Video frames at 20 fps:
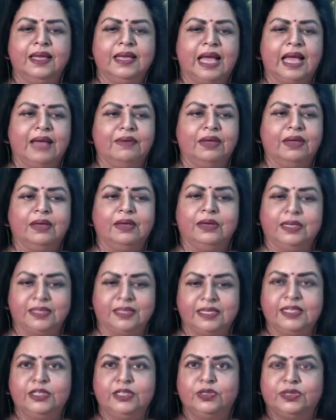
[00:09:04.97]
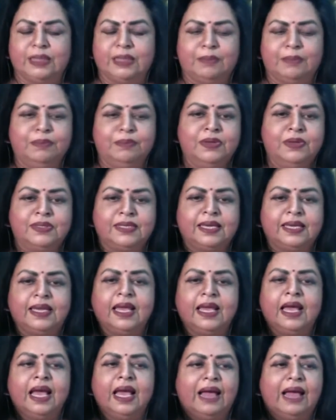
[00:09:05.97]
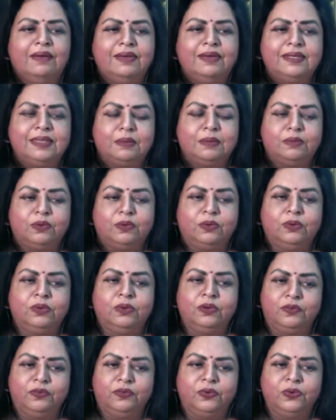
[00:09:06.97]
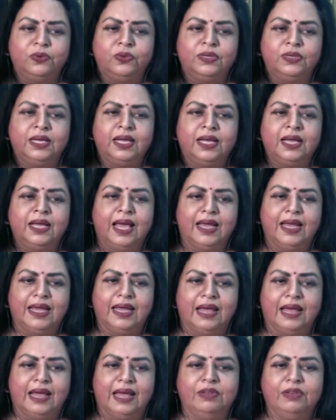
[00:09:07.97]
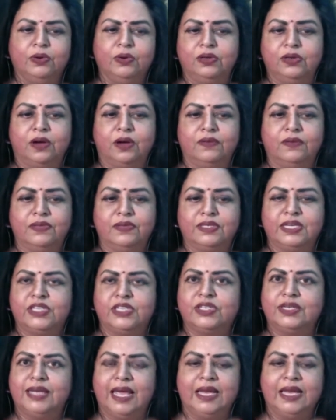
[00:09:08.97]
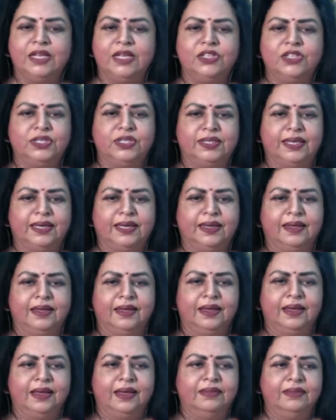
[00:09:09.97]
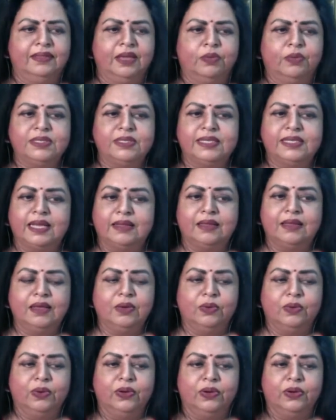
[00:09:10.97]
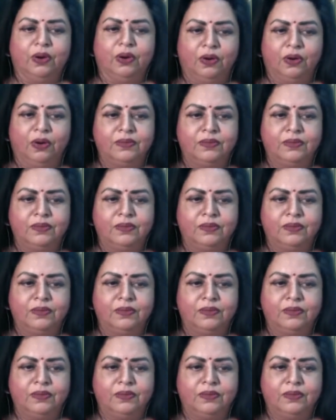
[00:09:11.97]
listening to some music, having some good food, and having good conversational energy there. There was nothing going on.